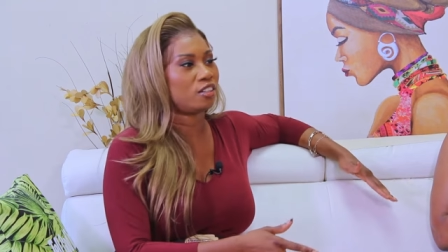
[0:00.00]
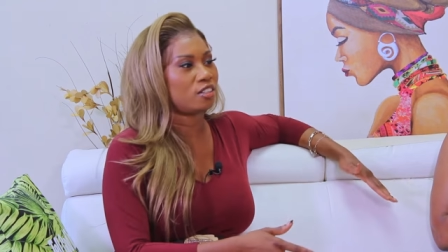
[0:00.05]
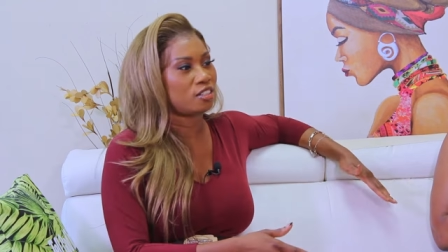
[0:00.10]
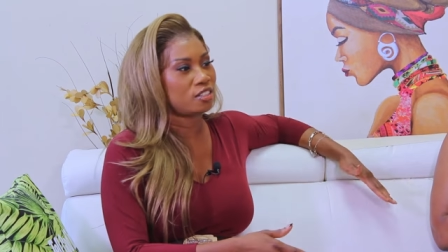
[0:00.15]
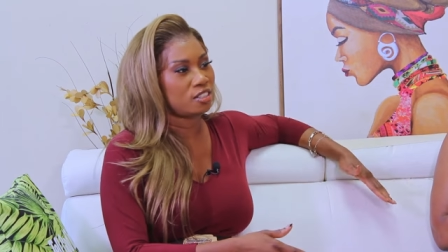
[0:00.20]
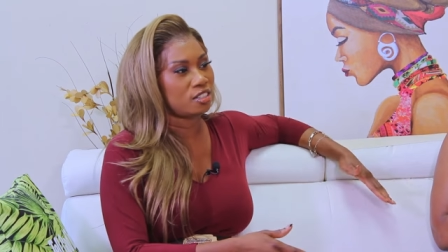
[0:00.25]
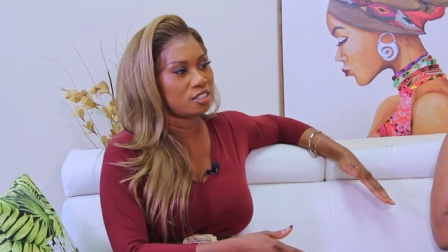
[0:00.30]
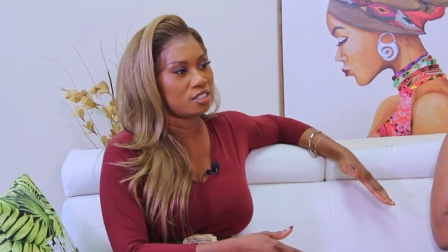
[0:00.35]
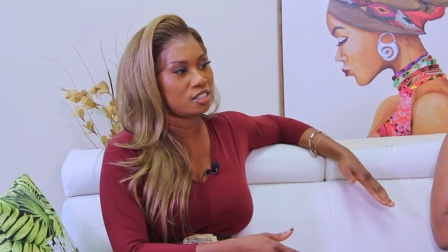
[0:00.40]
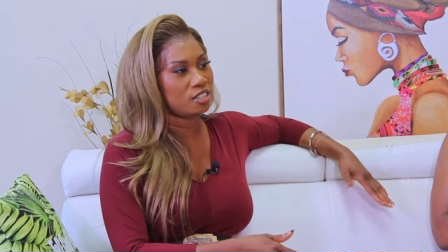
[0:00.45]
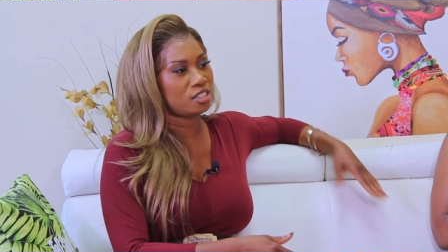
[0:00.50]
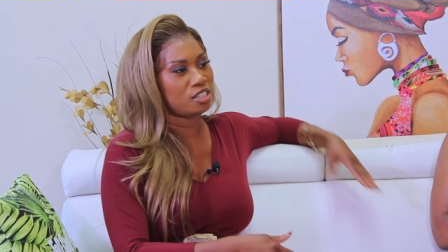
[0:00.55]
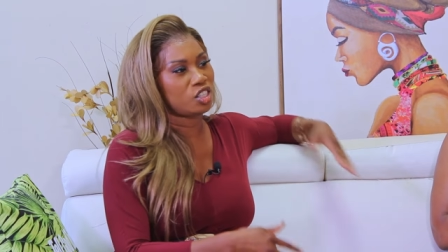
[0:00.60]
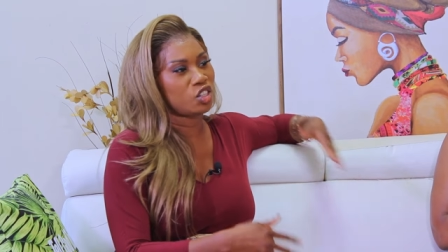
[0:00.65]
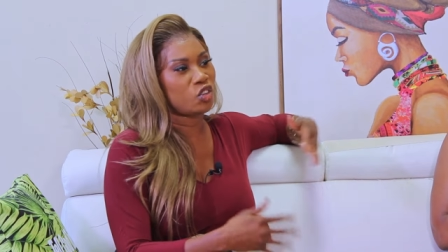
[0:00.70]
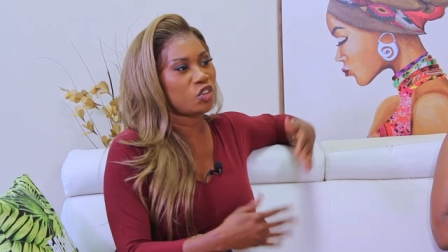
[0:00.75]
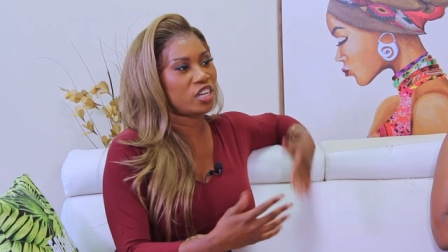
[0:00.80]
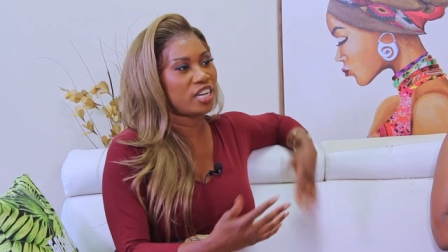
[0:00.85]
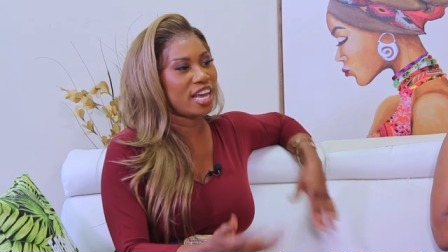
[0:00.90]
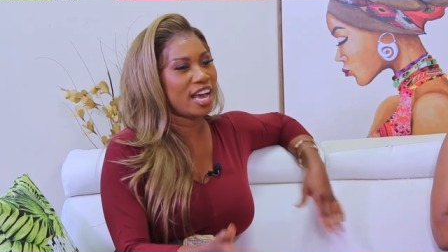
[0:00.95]
Mm.
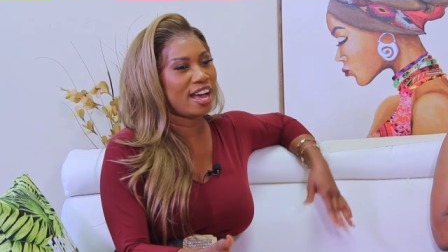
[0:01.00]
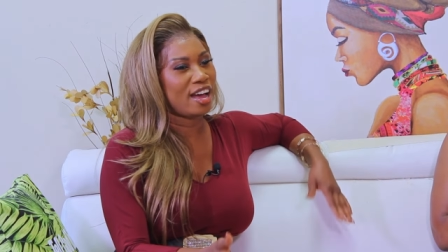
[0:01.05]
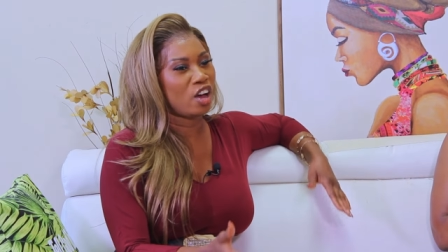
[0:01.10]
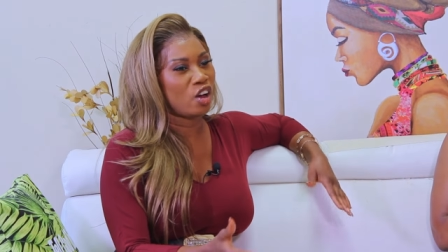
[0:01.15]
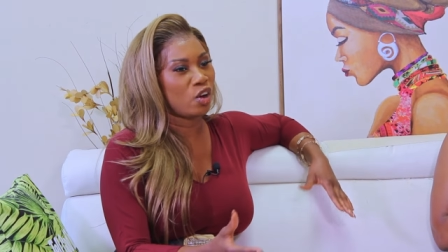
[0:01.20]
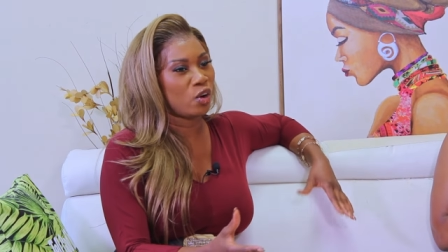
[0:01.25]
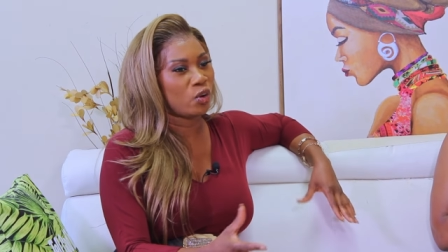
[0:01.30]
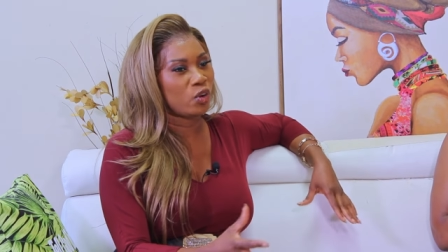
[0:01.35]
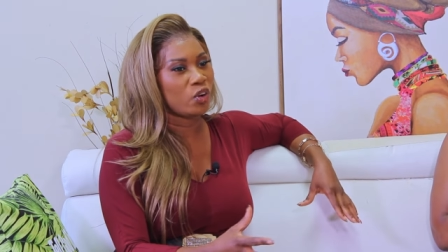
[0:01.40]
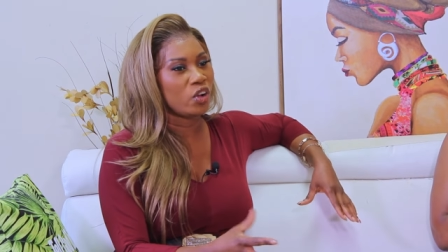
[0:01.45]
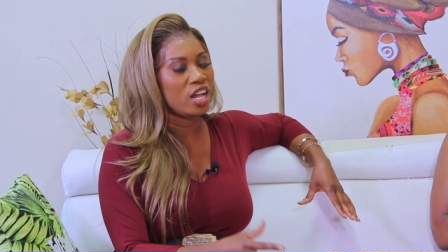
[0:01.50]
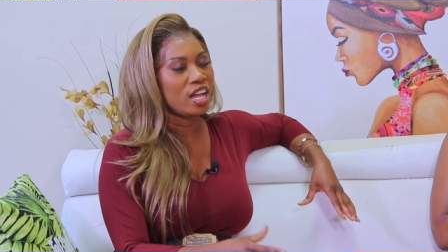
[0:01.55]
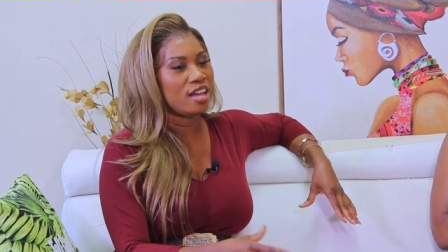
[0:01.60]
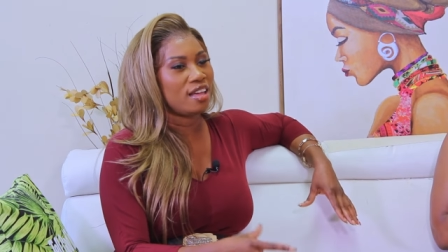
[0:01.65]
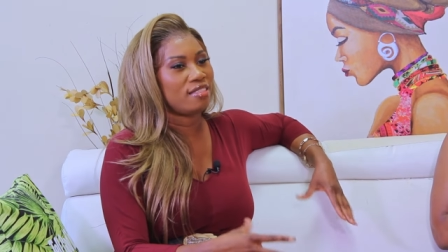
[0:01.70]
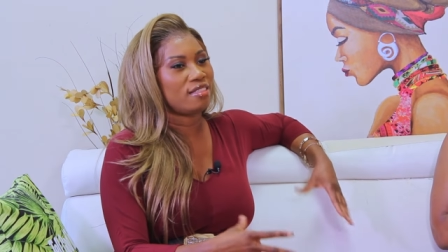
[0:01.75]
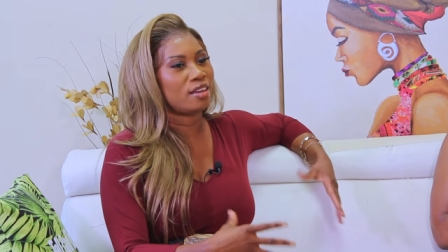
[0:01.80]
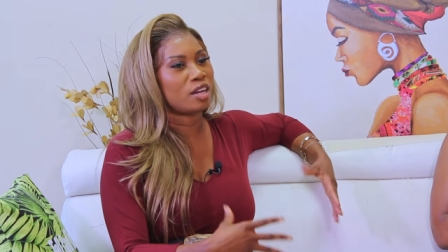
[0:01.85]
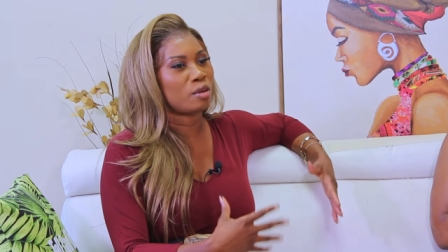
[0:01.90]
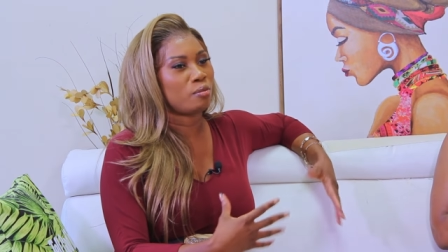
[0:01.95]
So now
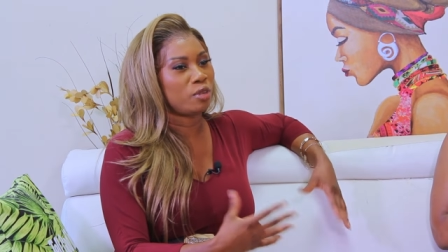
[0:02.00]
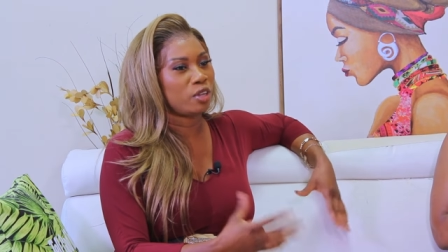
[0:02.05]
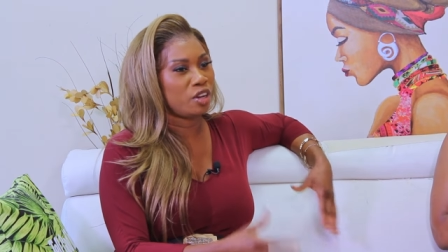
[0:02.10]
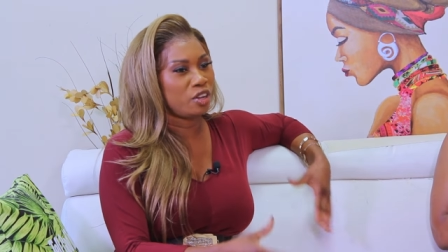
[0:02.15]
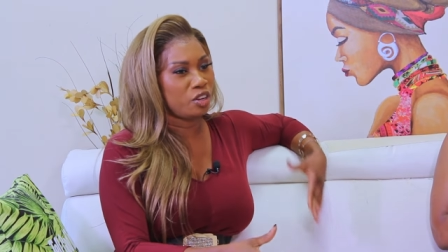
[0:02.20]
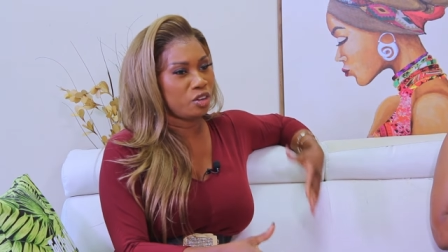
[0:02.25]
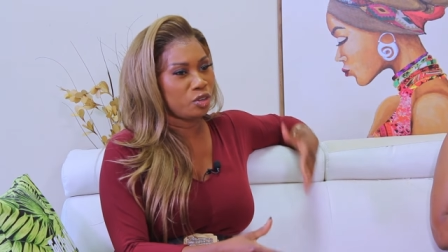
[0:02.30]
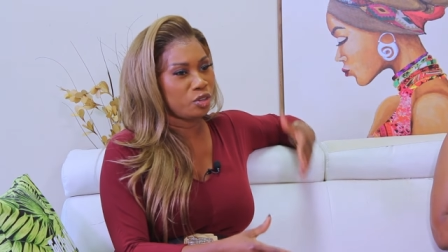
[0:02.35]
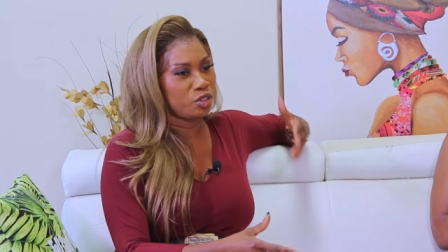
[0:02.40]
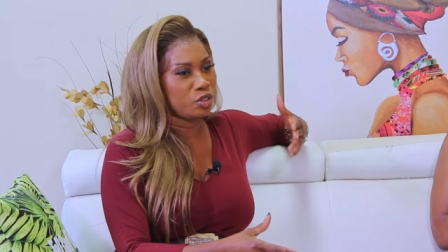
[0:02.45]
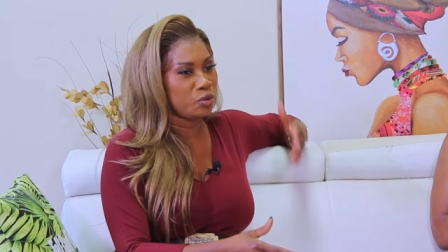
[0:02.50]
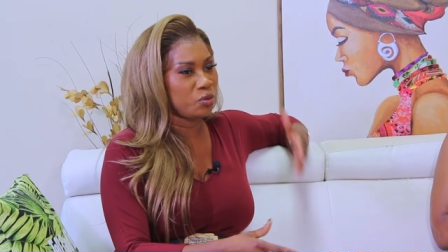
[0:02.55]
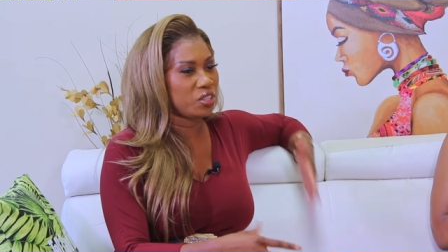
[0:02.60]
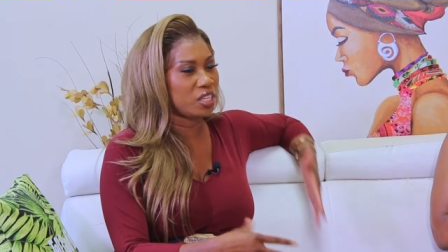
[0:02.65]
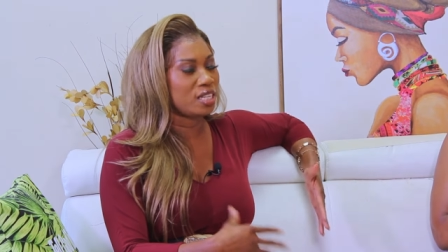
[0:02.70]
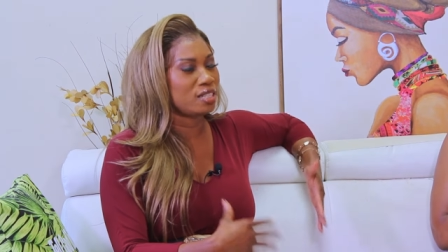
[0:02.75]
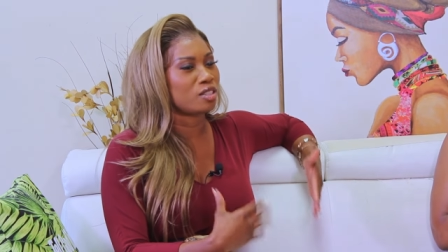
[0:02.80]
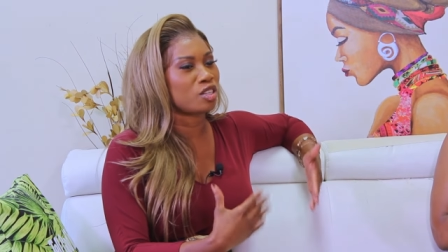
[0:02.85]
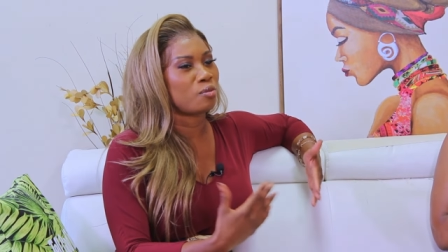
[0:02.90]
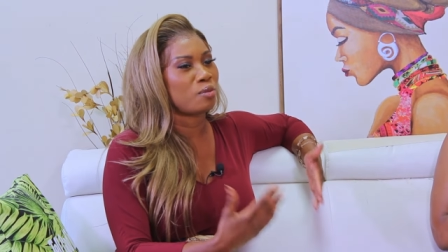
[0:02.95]
that I'm learning to do
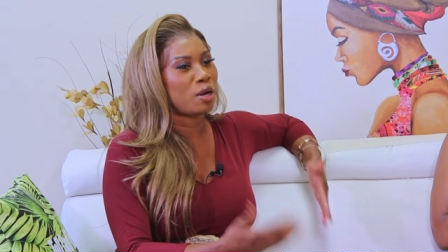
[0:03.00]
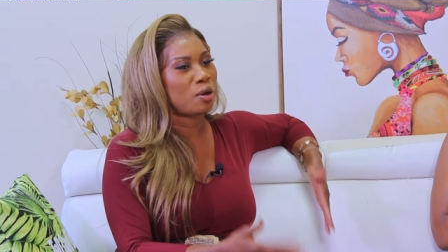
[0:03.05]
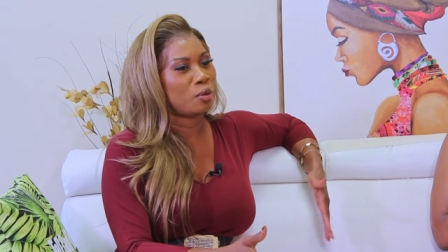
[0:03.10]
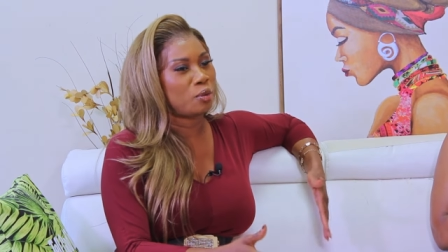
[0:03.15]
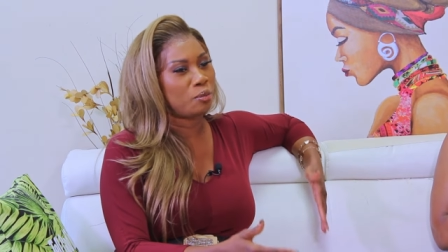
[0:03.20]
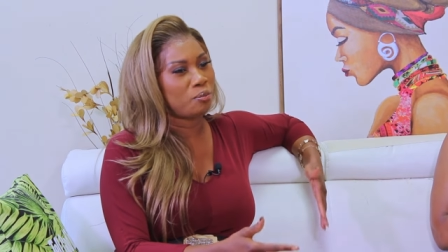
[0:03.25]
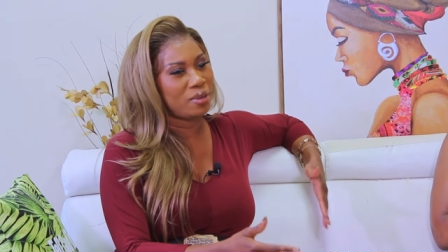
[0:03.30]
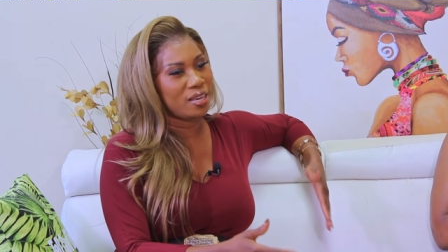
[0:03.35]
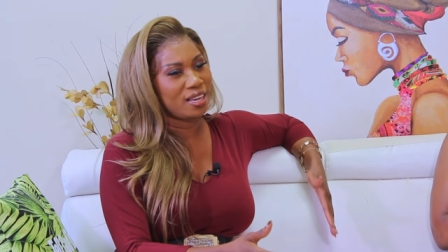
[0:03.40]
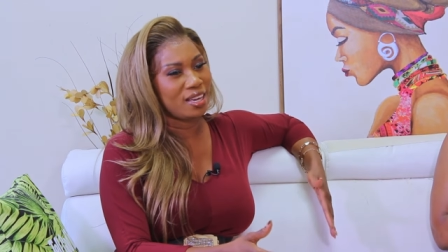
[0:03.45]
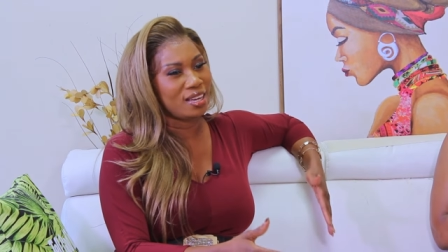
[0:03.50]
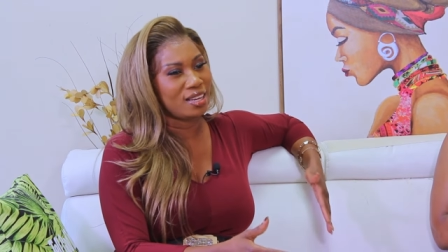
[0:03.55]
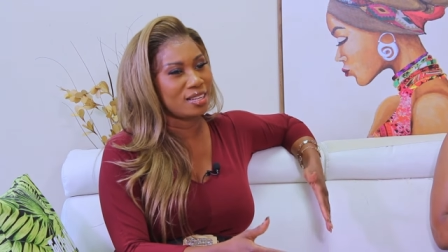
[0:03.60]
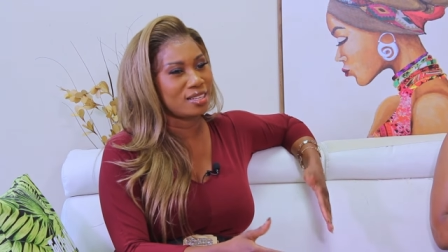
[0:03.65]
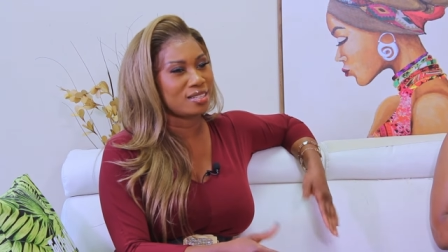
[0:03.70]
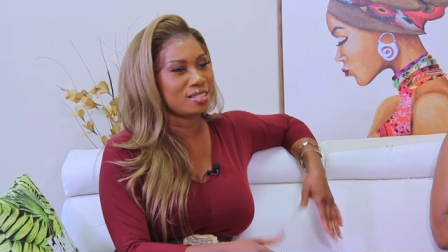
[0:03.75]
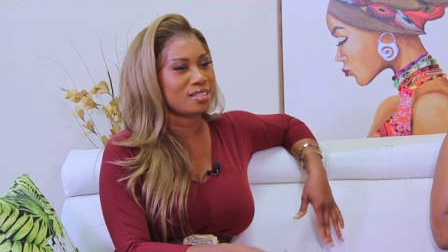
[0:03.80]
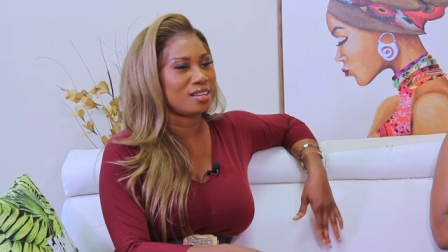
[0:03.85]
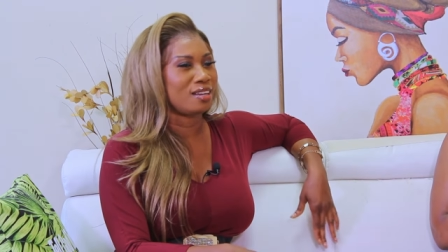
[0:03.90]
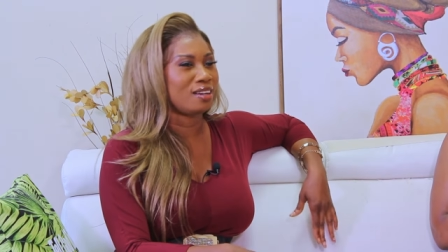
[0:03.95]
things on my own
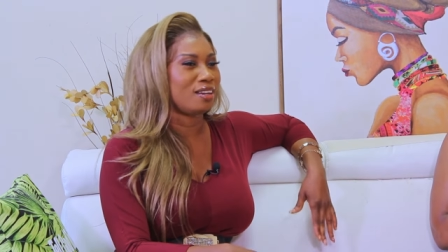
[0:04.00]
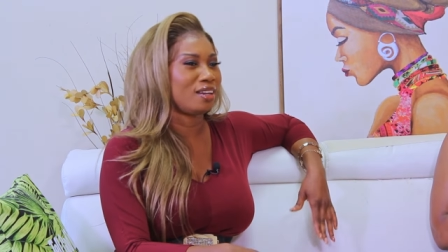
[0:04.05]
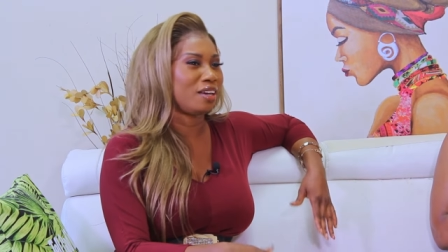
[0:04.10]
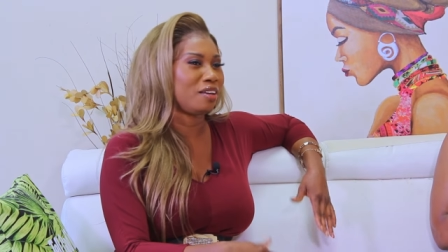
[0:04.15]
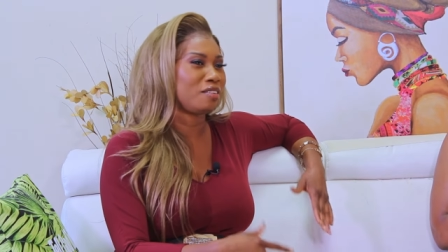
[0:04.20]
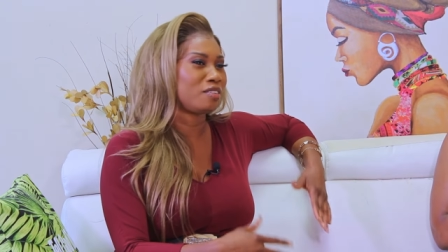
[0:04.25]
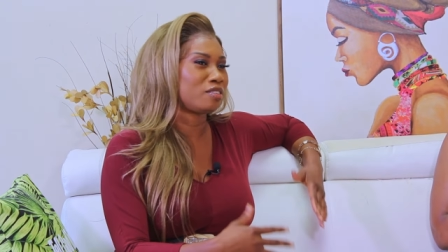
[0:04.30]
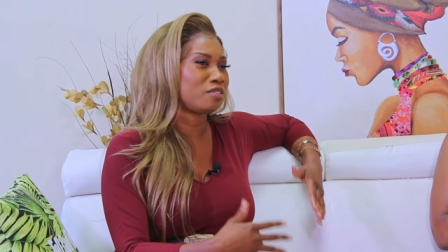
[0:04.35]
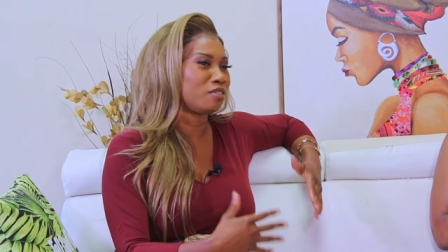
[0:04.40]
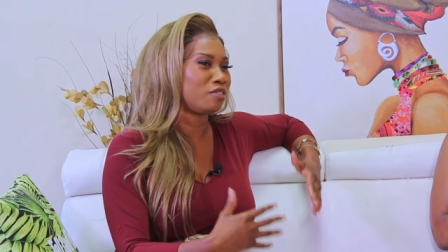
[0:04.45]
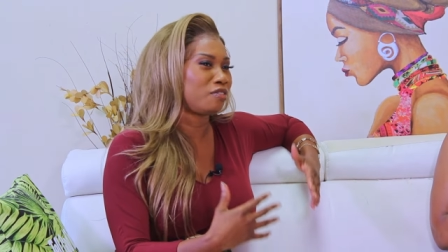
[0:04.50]
pace and like